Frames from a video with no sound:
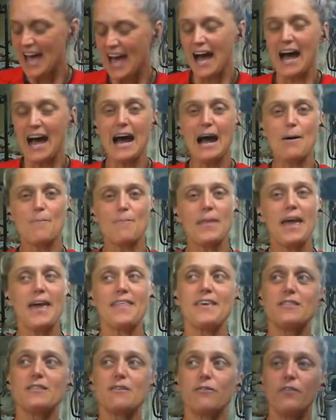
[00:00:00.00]

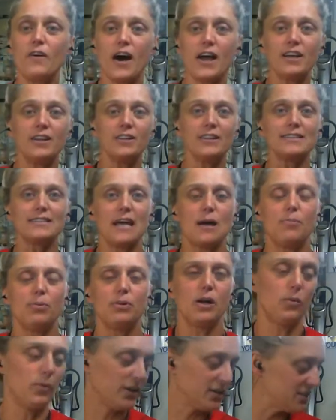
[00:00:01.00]
And then the final
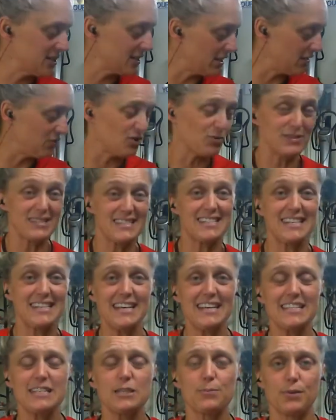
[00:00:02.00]
example I wanted to give you was
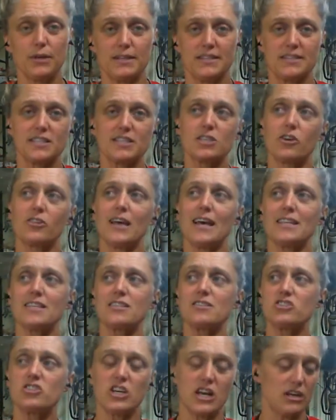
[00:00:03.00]
stair sprints. So
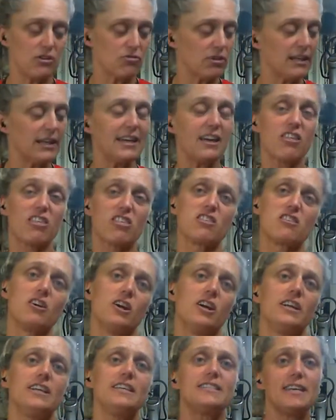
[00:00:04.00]
that's generally a
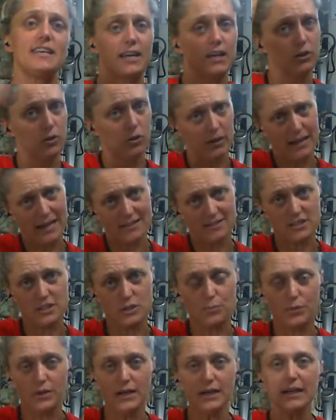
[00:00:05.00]
30-second all-out
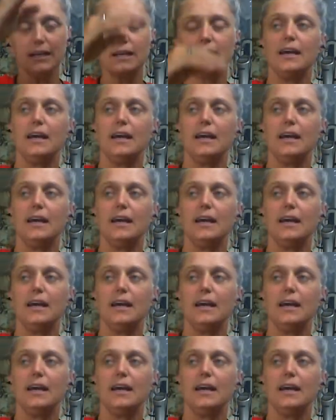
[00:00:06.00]
sprint,